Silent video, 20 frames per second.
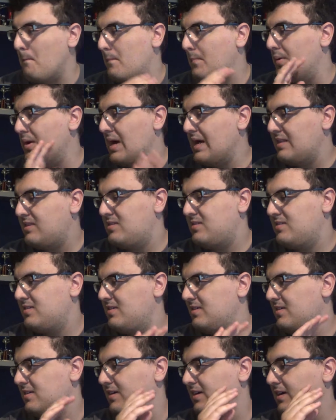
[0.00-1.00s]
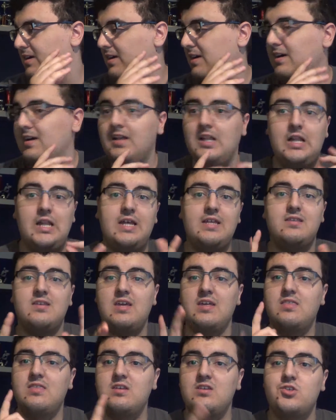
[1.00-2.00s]
But, let's
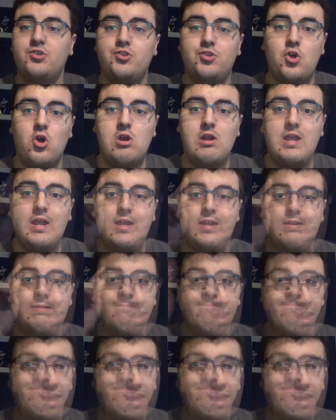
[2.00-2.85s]
get this started.